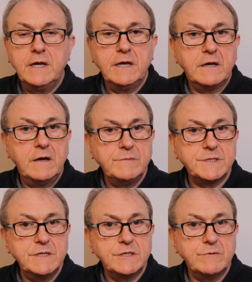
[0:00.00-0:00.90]
it
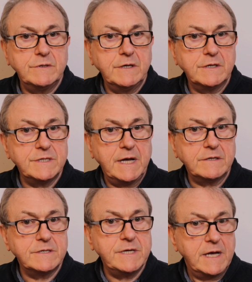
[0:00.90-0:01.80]
comes into an
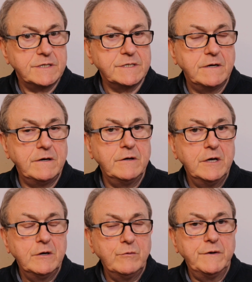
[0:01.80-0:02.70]
exact sextile
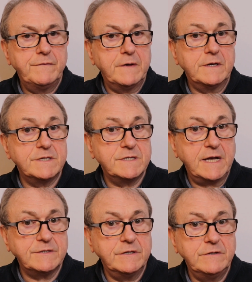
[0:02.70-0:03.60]
with
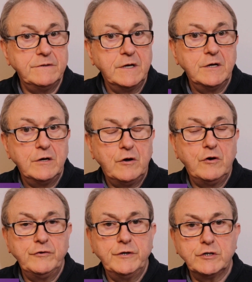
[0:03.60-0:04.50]
Saturn
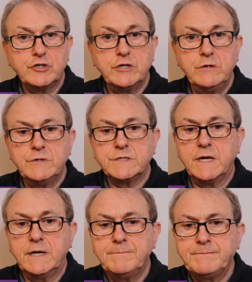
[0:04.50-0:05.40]
on
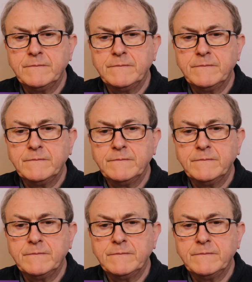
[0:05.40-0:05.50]
Tuesday.